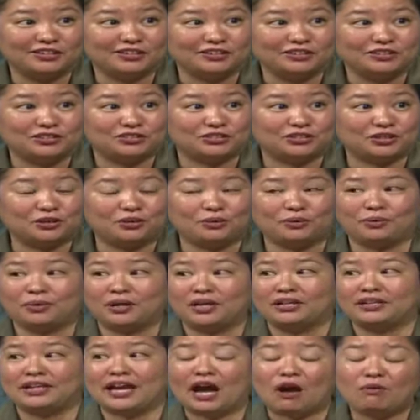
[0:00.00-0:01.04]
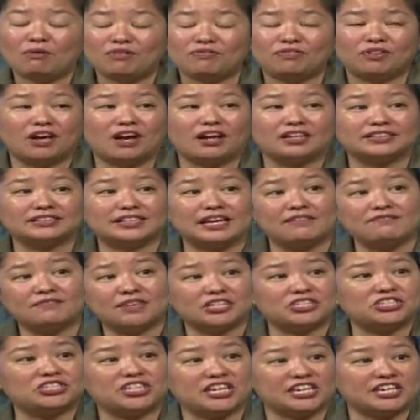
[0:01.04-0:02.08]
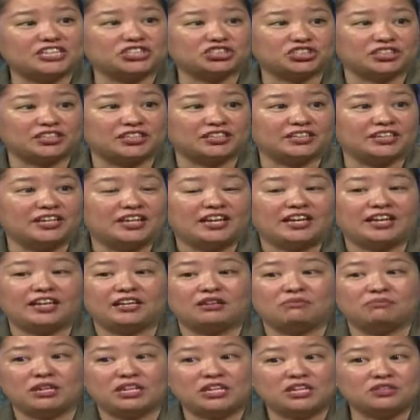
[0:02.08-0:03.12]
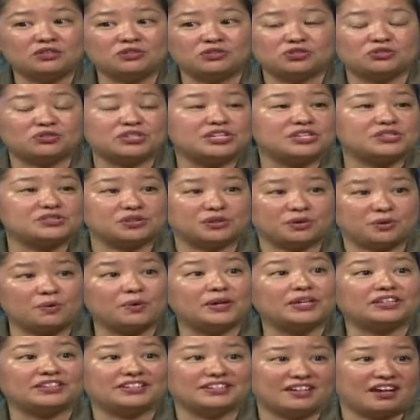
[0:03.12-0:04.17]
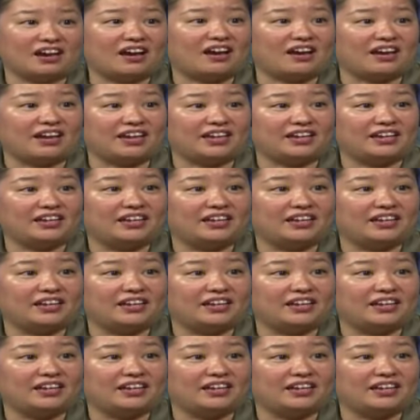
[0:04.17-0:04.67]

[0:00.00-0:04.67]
So now we've lost that vegetation, and many of those trees are going to die. There's